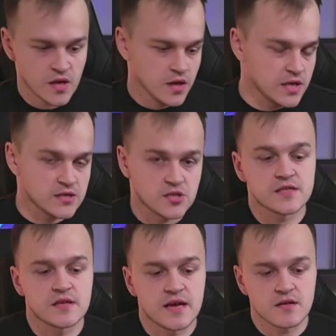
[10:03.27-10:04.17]
Yes, just
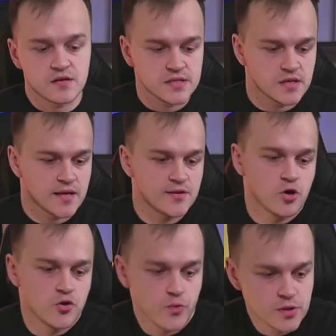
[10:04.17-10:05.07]
another reason I
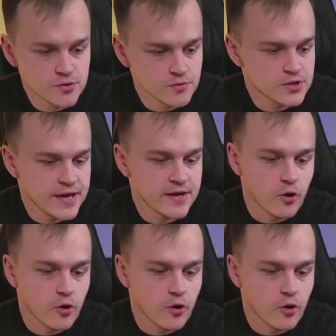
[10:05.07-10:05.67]
don't want to take